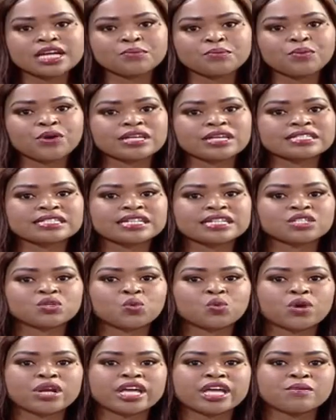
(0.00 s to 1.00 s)
And
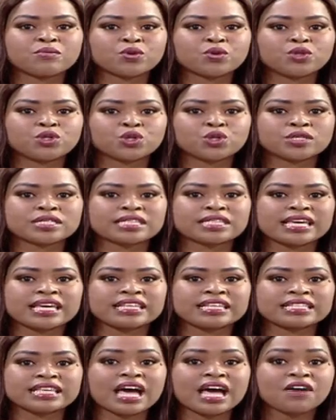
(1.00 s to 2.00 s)
President William Ruto
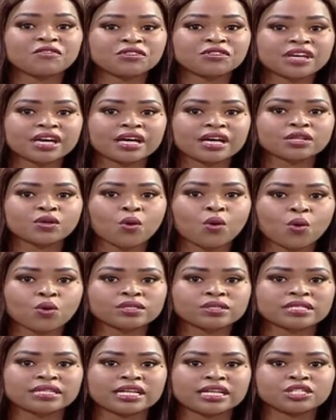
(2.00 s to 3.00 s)
says African
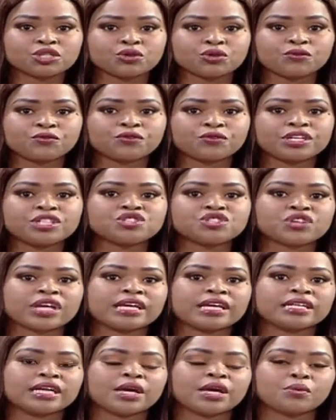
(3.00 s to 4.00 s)
Continental Free
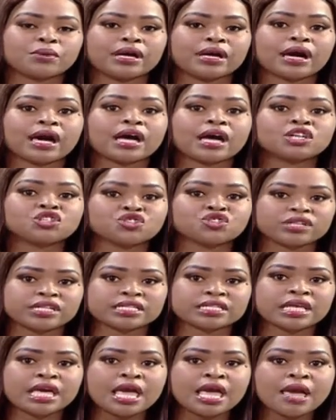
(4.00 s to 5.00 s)
Trade Area
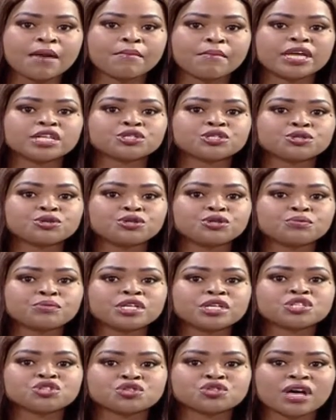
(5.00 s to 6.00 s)
countries may soon be